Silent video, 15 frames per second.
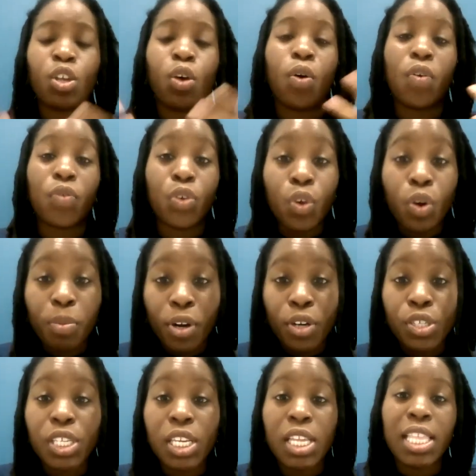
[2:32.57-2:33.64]
So if you're a
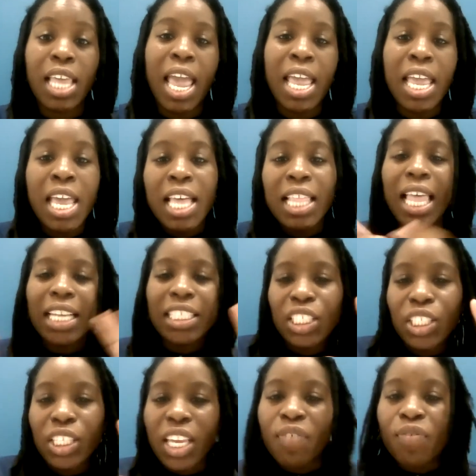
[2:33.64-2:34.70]
person that like
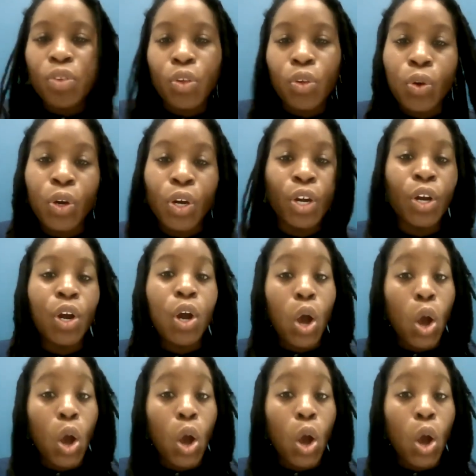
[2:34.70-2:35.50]
to give your